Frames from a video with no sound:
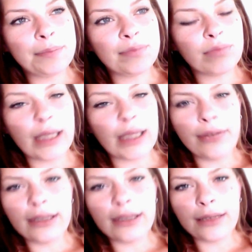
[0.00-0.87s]
But
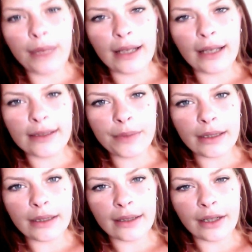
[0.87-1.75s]
even to my
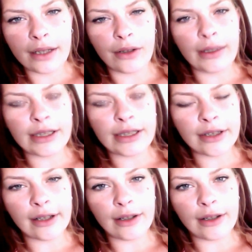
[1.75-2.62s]
husband, you know, I
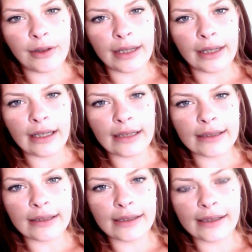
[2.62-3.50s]
sugarcoat it, and
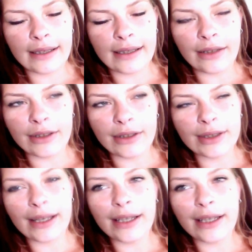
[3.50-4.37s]
you know, so
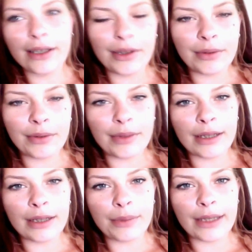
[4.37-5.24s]
I don't want
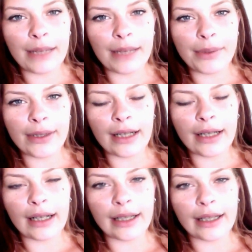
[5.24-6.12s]
to put that burden
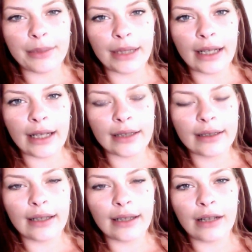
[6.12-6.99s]
on anybody and
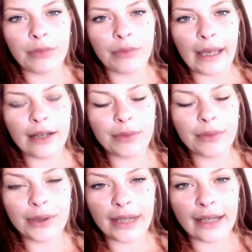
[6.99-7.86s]
how bad I'm
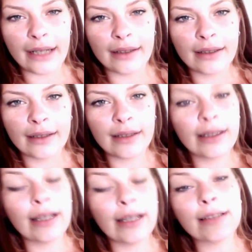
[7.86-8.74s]
hurting.
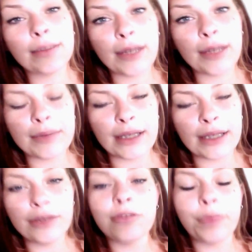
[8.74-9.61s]
And sometimes I
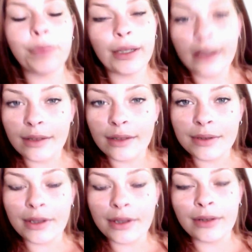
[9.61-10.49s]
do, but those
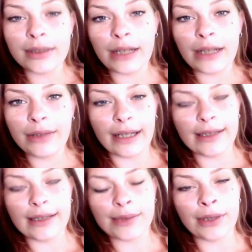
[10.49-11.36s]
are those down
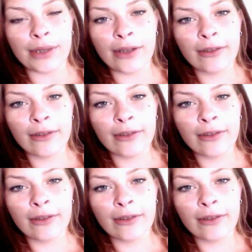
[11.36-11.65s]
days where